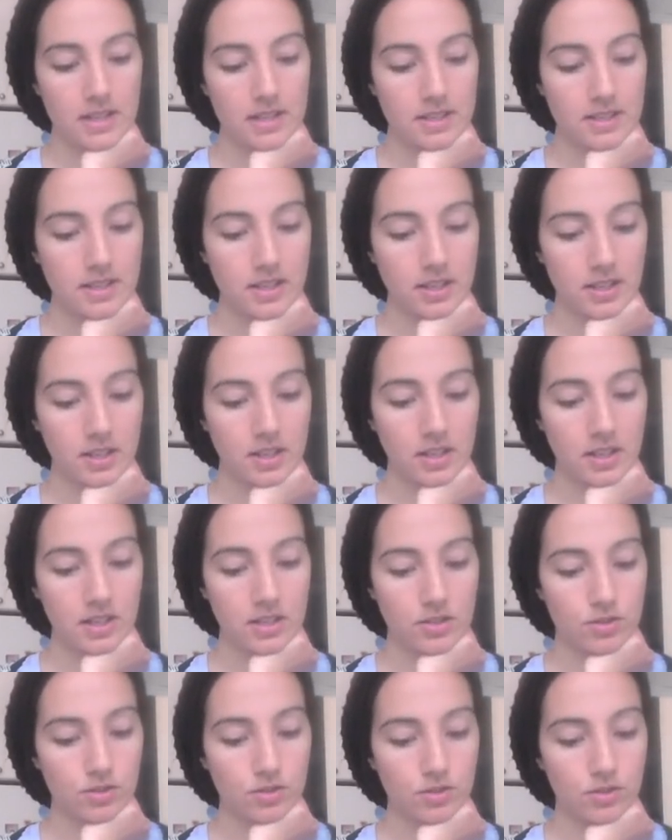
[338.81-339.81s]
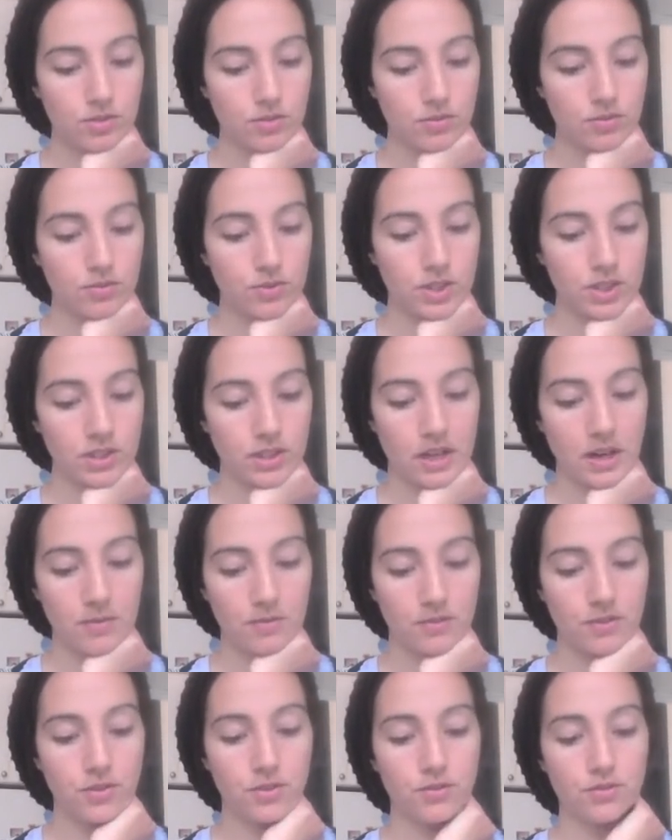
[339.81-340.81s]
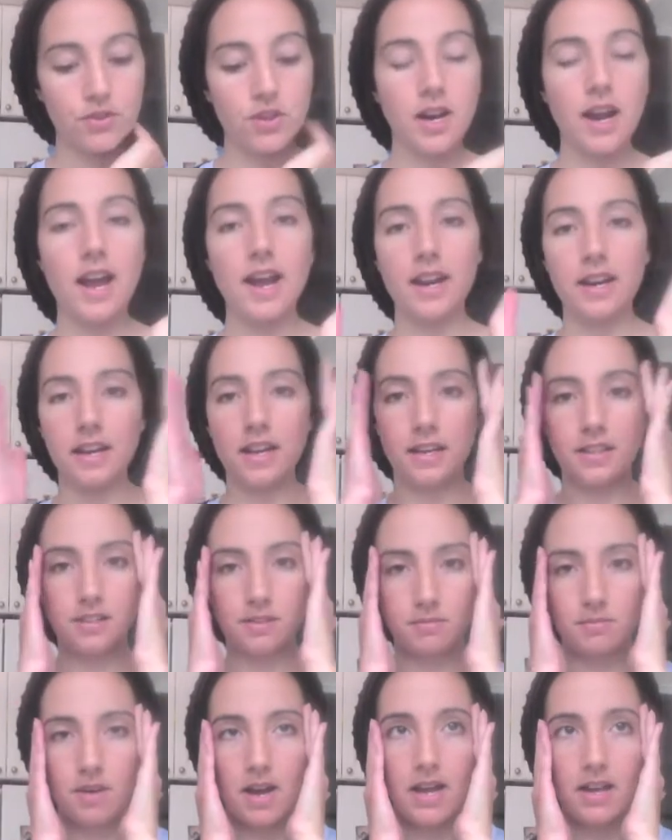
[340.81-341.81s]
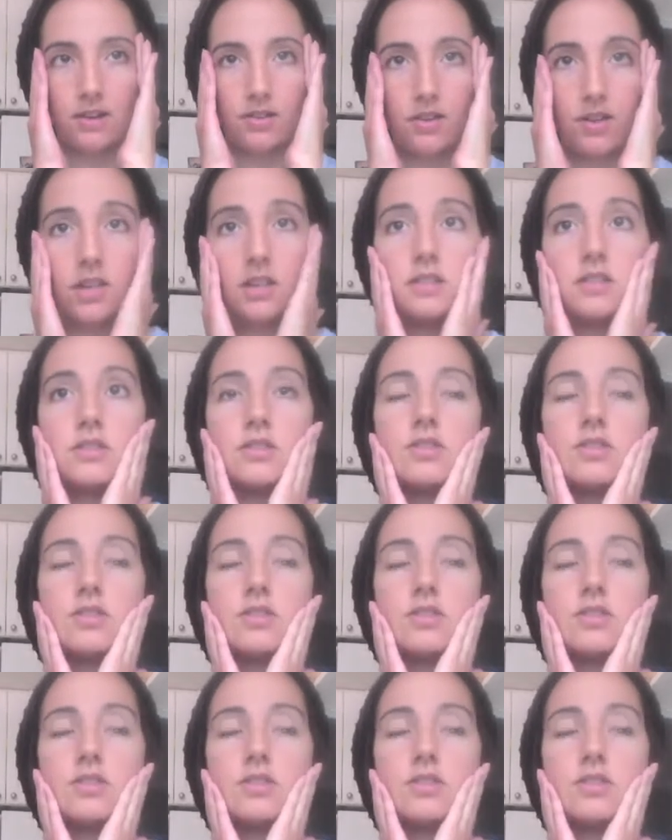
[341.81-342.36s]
Tilia is also really helpful for headaches and migraines.